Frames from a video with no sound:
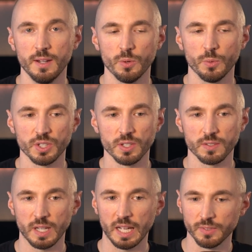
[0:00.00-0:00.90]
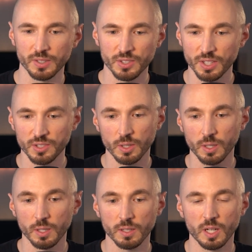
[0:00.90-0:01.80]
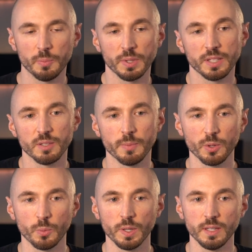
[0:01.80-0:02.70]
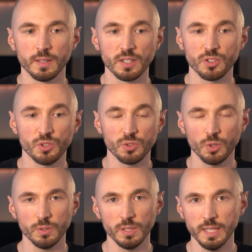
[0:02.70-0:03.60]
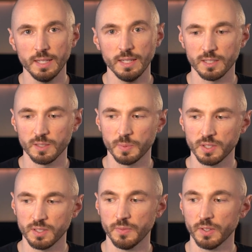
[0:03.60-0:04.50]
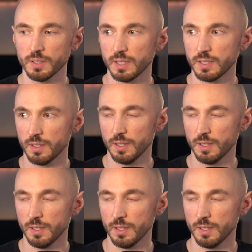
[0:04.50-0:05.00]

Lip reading: which is kind of a sister company to Mother Wit that solely and specifically